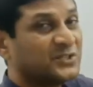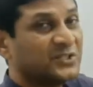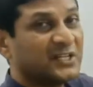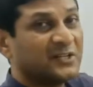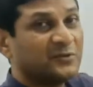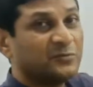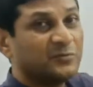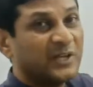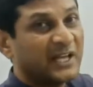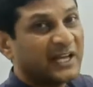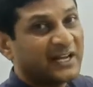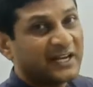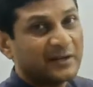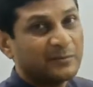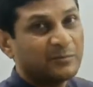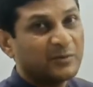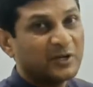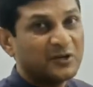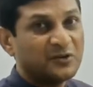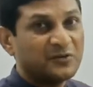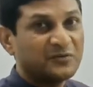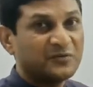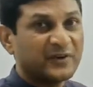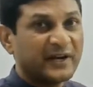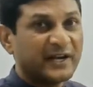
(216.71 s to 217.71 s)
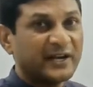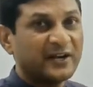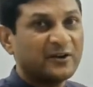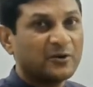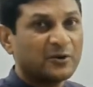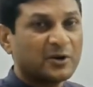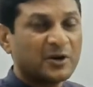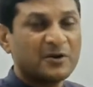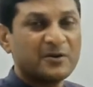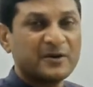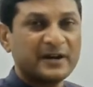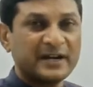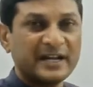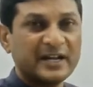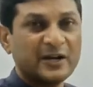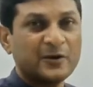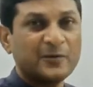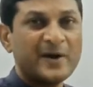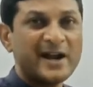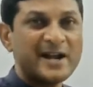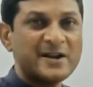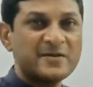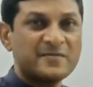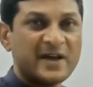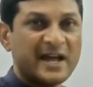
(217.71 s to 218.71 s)
then we are able to find out our
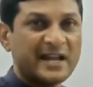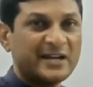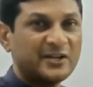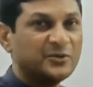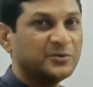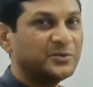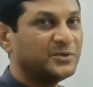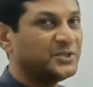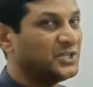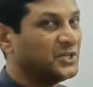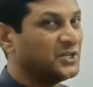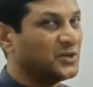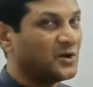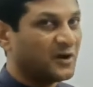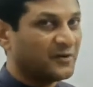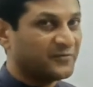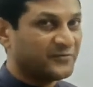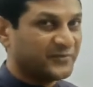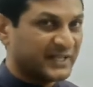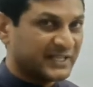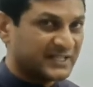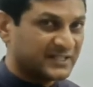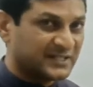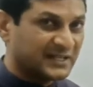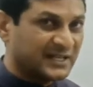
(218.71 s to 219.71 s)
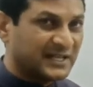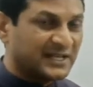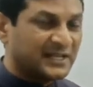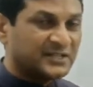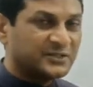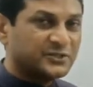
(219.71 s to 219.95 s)
required value E of X.